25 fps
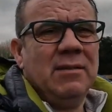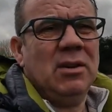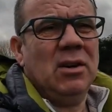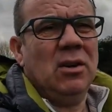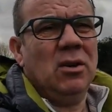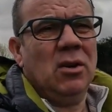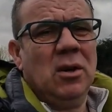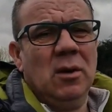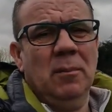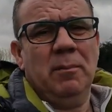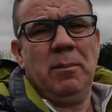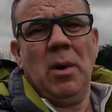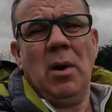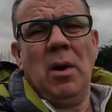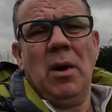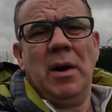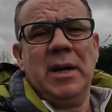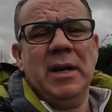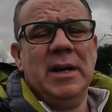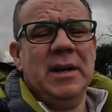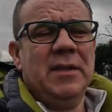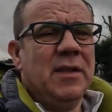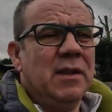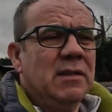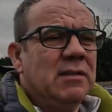a look at
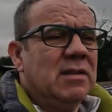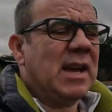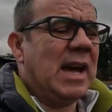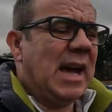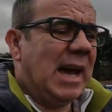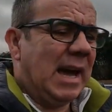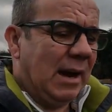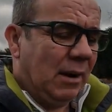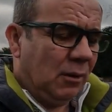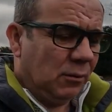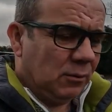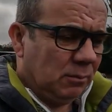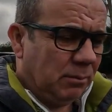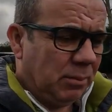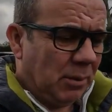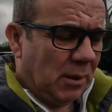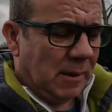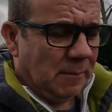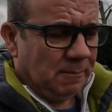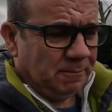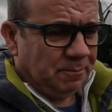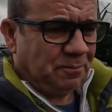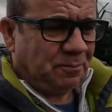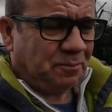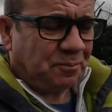parking in the town, but
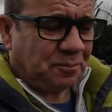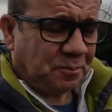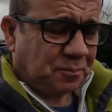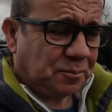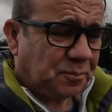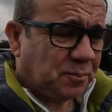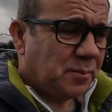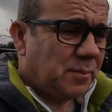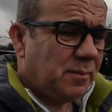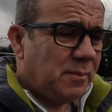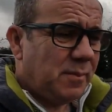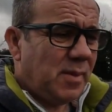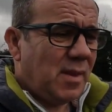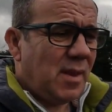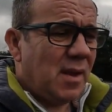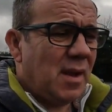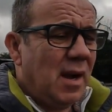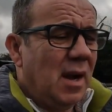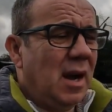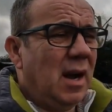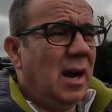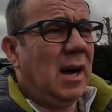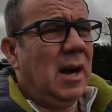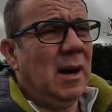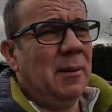
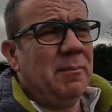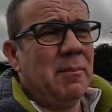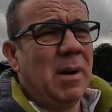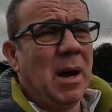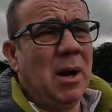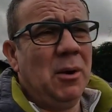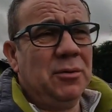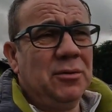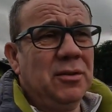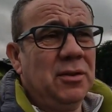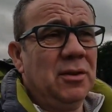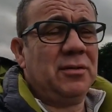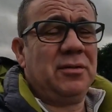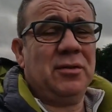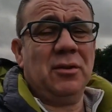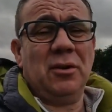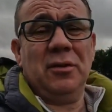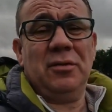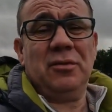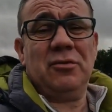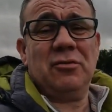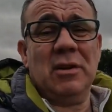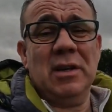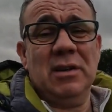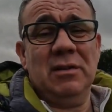most of the sort of
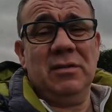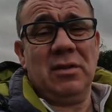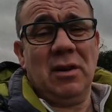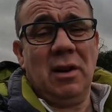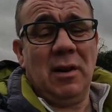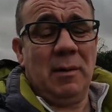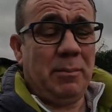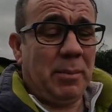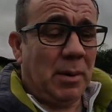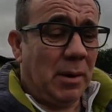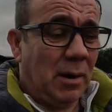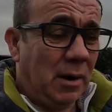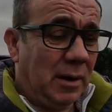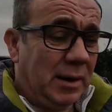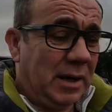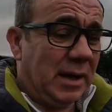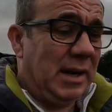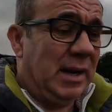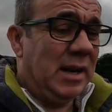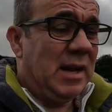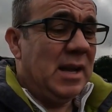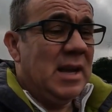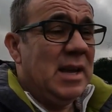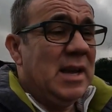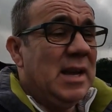street side
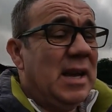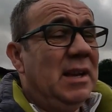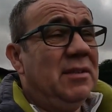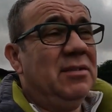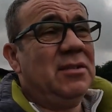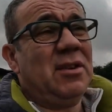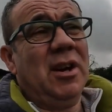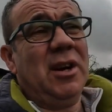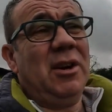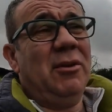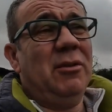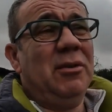parking is kind